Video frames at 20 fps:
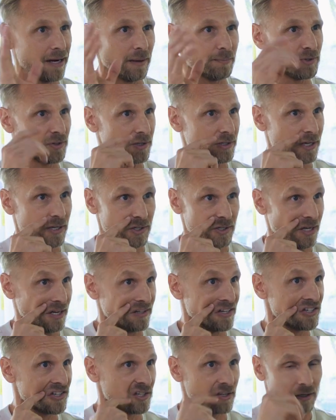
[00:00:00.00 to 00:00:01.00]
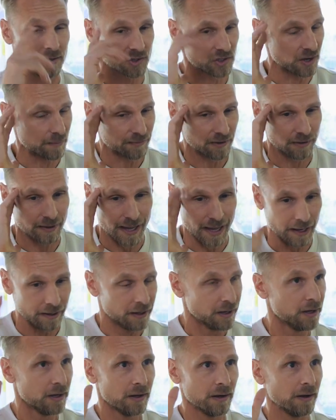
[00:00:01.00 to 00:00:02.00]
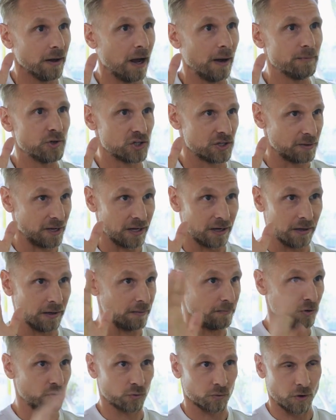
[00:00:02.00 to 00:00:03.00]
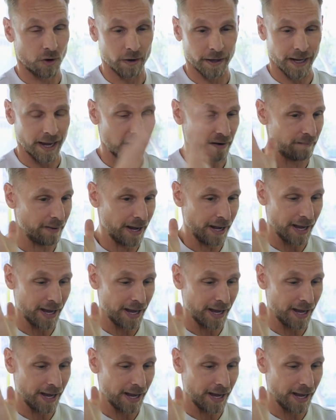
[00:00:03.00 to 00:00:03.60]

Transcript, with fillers: up statistic. This isn't something that I'm just thinking and growing out of my